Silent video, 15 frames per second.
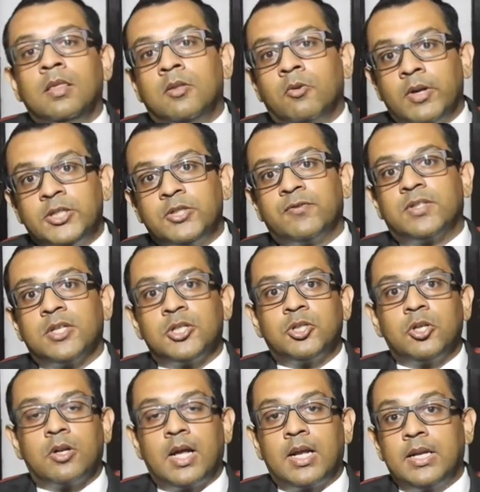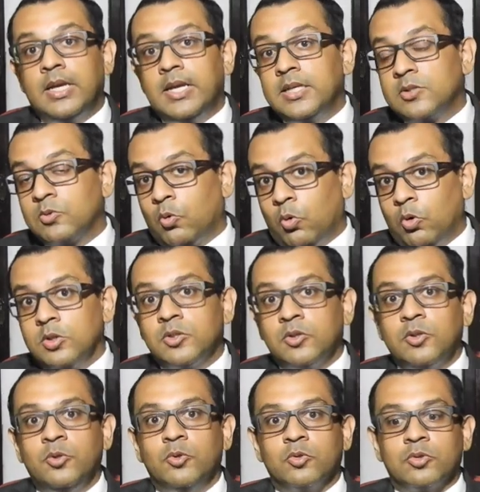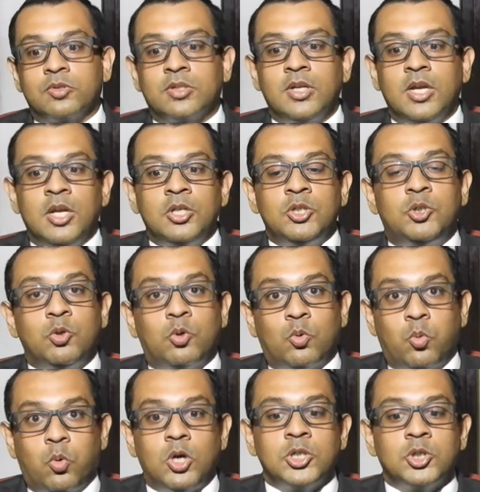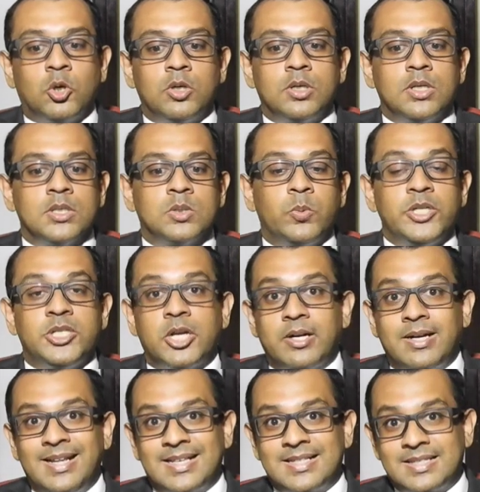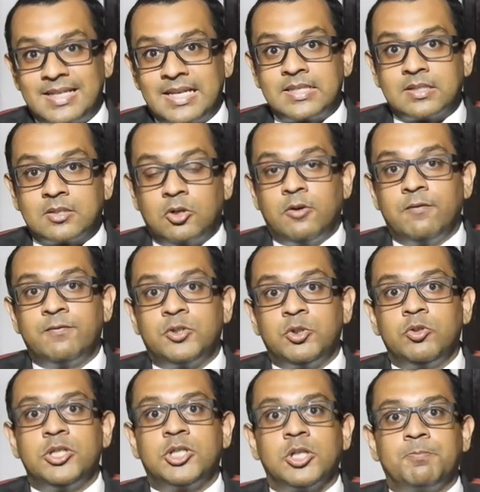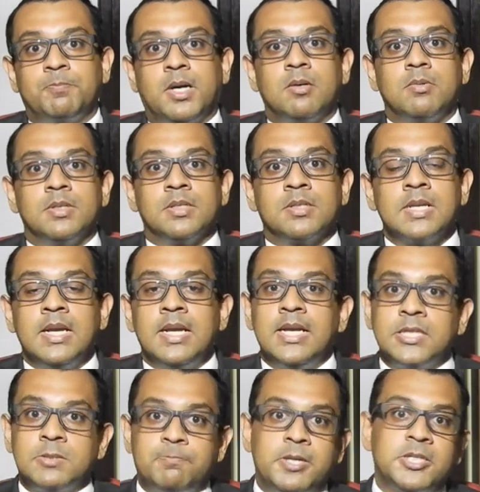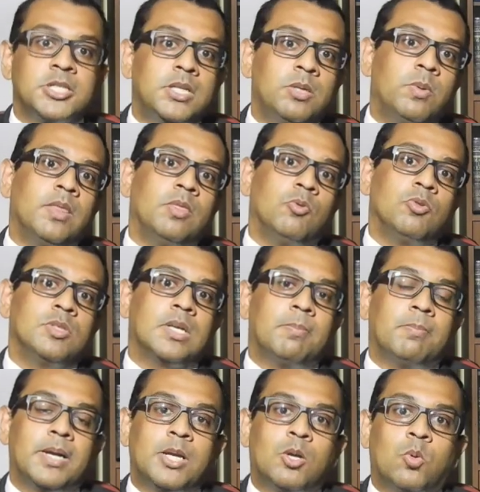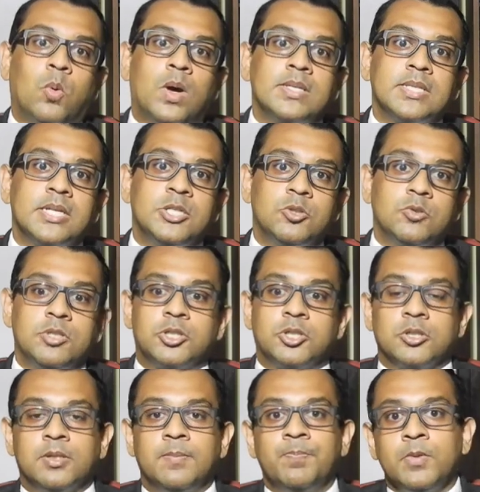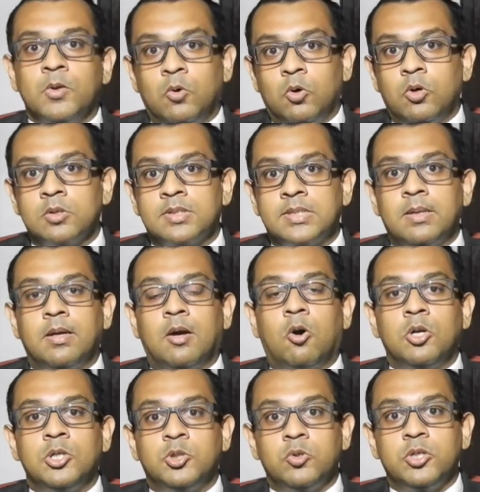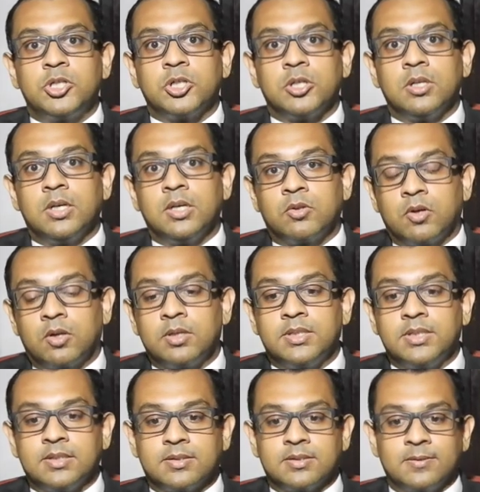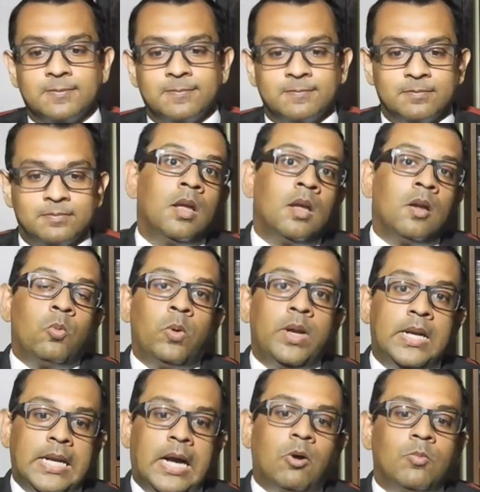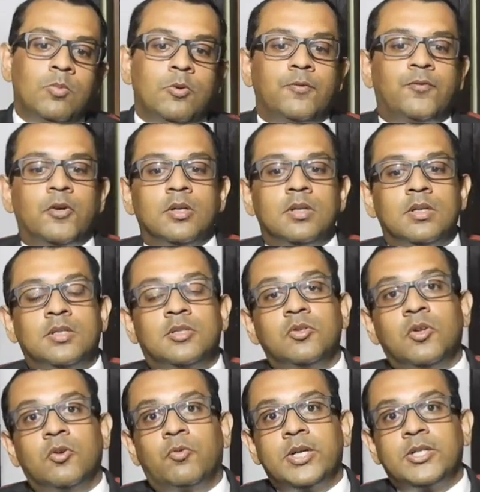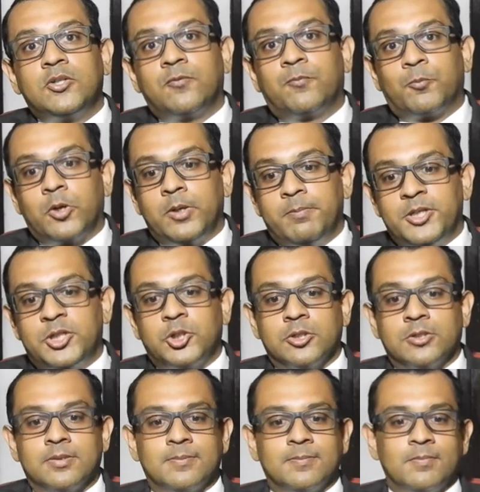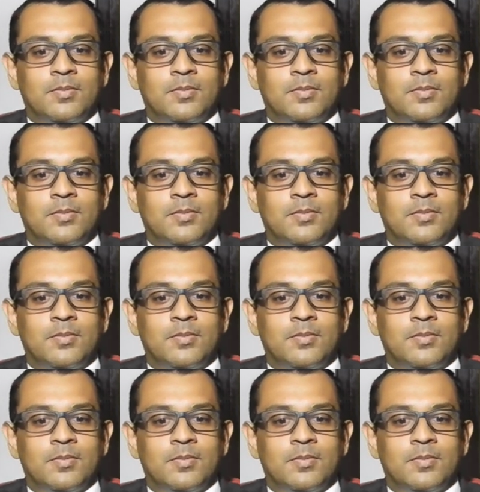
The writ of certiorari is also used to quash orders which are in excess of judicial powers, especially when those are by quasi-judicial or judicial authorities. We now move on to the writ of prohibition.